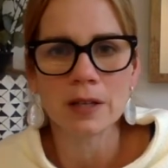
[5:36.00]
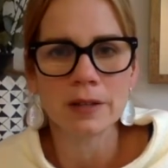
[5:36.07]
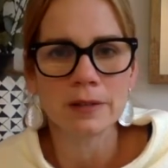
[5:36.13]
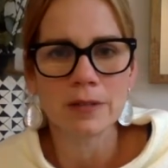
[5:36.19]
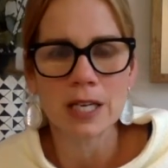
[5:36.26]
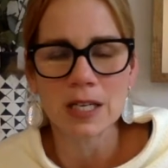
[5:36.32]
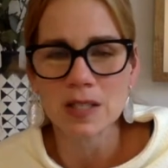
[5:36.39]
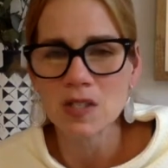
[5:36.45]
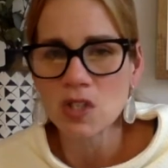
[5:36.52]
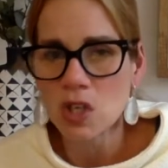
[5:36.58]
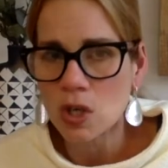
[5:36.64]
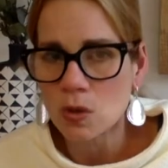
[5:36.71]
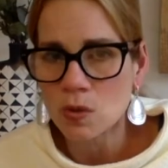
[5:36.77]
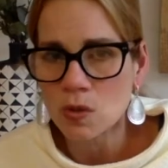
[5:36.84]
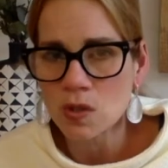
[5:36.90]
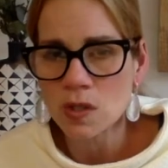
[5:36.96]
an
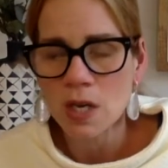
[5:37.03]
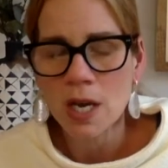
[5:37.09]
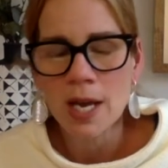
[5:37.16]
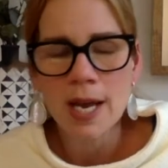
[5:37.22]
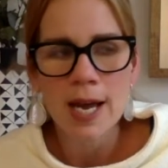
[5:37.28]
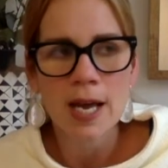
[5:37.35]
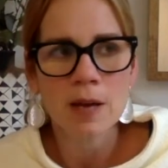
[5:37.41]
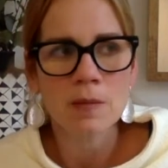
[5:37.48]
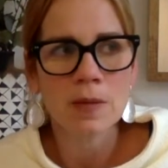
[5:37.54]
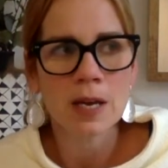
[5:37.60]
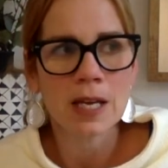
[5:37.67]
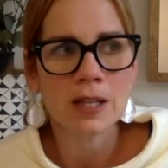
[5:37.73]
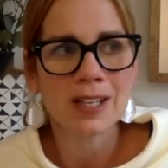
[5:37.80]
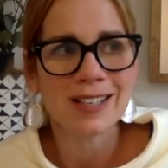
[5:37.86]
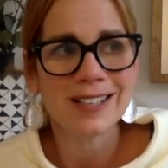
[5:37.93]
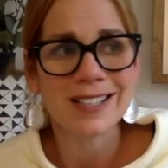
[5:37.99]
excuse and
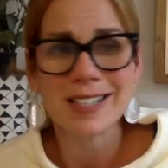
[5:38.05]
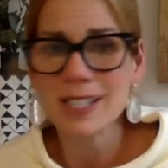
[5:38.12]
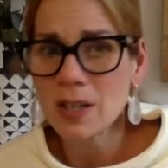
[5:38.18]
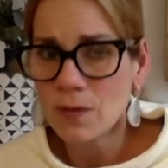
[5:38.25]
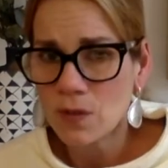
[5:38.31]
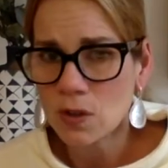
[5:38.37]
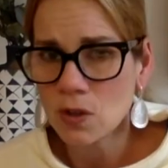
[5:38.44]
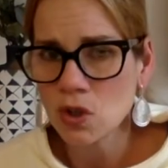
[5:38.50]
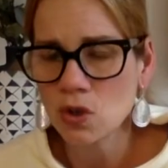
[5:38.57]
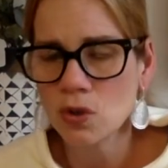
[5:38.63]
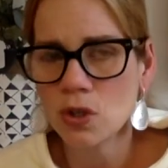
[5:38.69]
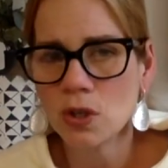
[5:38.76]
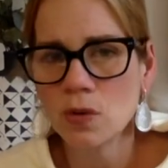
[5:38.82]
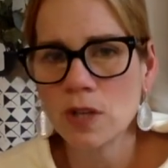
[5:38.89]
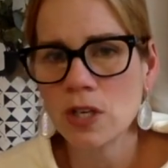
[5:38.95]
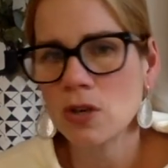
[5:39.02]
it doesn't feel true to
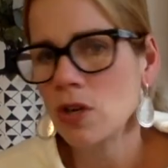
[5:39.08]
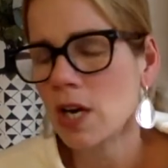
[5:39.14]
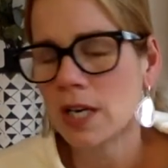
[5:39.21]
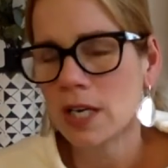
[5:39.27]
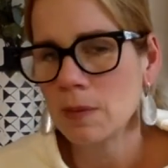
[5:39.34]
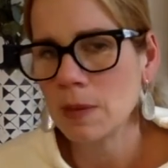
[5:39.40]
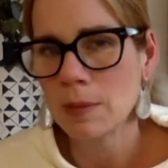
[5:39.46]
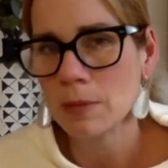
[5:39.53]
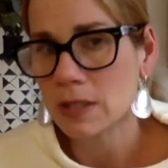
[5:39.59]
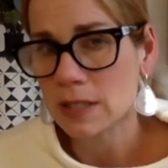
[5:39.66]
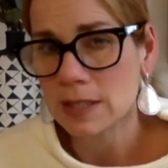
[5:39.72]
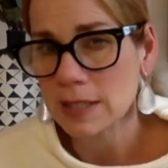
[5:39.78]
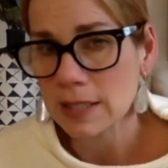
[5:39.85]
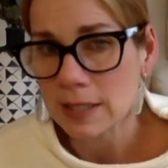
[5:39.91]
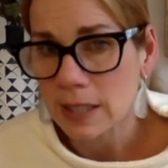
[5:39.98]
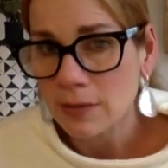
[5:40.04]
you, then you're not going to be able to
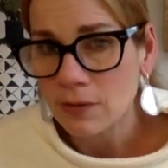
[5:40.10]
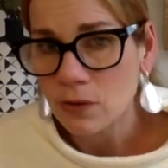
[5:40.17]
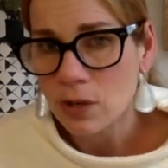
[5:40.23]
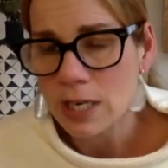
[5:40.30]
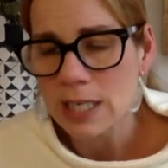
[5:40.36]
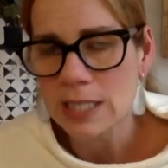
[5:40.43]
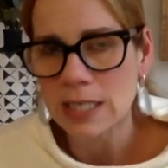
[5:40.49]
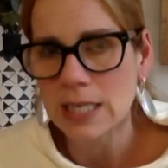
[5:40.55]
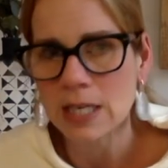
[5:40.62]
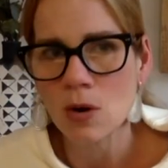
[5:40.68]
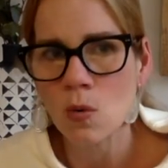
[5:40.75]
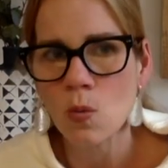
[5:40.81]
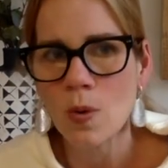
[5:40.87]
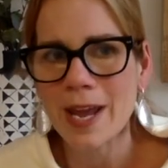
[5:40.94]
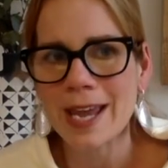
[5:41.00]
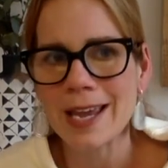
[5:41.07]
deliver it in a
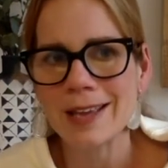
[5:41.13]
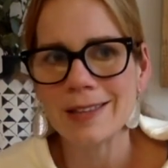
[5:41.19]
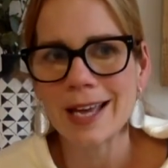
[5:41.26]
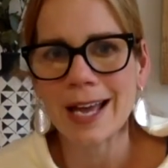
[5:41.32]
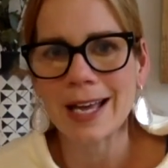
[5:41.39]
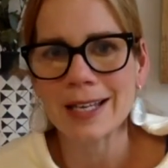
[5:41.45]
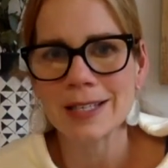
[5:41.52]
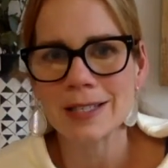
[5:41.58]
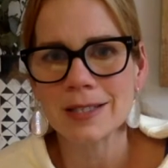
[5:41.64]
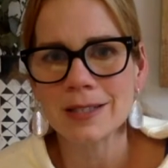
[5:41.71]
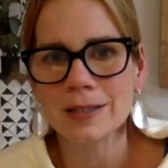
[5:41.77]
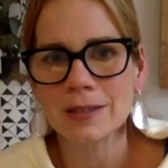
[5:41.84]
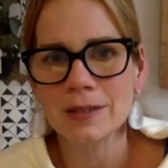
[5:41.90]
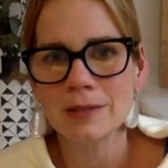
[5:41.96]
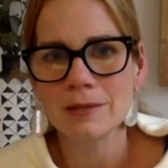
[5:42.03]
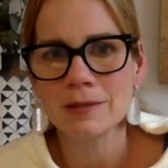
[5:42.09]
way that
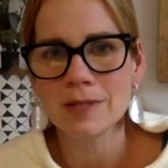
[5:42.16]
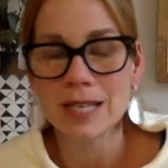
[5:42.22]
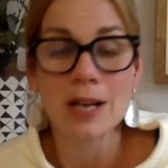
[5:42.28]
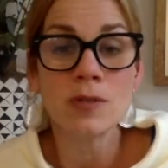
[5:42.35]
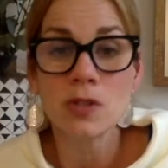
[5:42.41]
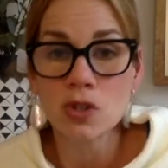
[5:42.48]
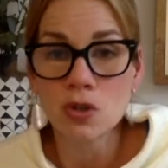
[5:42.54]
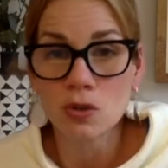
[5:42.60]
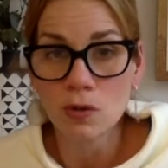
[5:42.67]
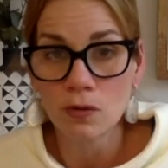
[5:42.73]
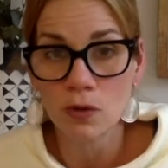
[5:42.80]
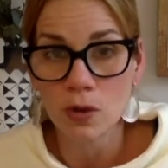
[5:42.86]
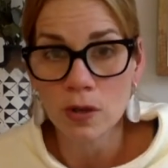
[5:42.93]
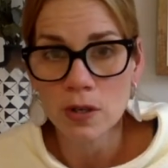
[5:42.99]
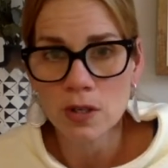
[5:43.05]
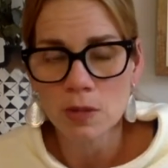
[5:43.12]
sounds truthful,
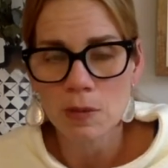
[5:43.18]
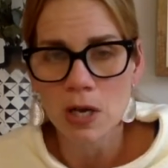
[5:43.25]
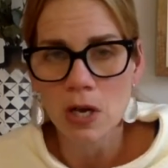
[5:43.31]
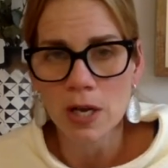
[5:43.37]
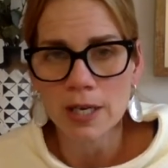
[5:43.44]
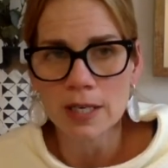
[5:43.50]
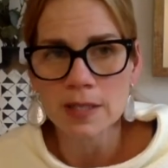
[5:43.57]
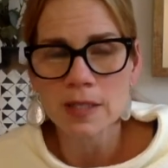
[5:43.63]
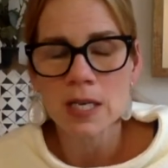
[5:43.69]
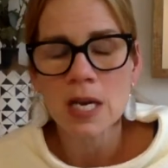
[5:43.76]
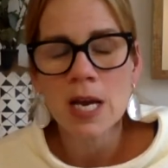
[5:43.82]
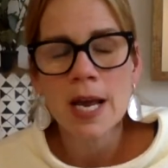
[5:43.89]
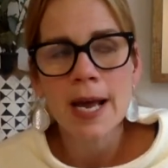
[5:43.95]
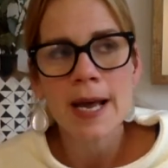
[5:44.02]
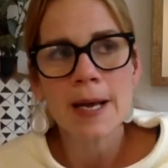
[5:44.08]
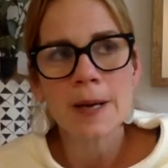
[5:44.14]
to be honest.
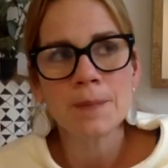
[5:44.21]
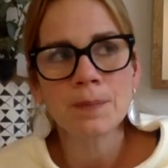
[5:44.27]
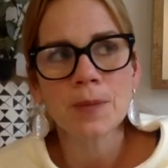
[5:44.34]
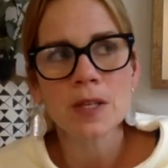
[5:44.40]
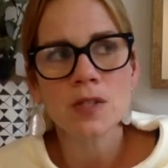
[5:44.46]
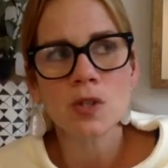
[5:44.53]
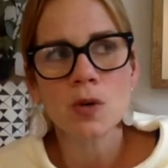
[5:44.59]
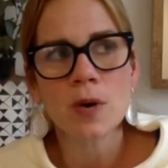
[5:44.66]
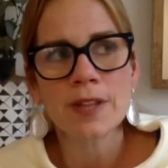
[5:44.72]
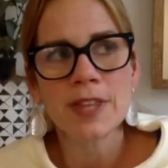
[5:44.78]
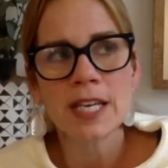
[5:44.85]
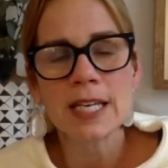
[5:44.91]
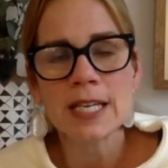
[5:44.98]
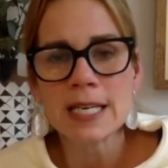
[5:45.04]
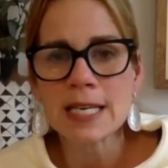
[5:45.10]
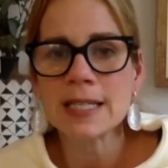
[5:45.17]
So I think
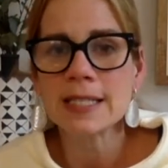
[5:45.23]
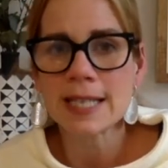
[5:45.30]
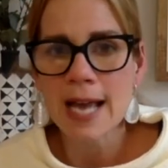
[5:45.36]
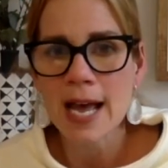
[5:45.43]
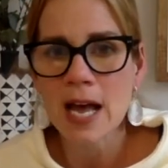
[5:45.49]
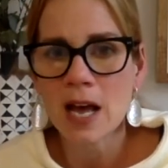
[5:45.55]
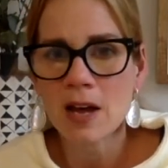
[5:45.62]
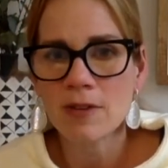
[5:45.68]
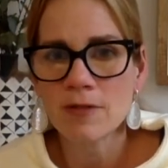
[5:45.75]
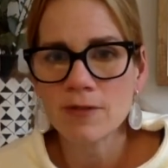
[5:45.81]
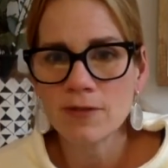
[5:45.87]
it needs to have